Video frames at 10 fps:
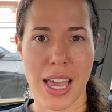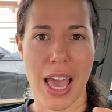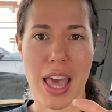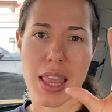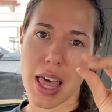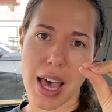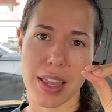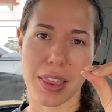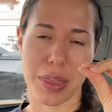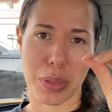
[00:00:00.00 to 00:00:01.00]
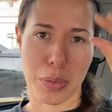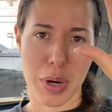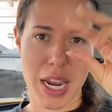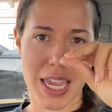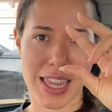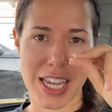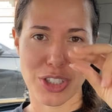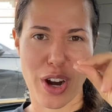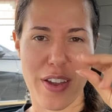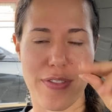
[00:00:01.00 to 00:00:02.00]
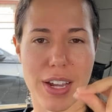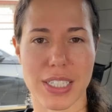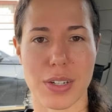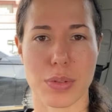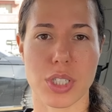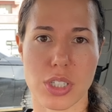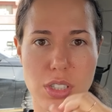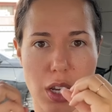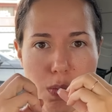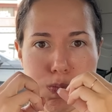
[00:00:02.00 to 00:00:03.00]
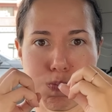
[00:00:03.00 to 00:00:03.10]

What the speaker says: And that trifecta was just like,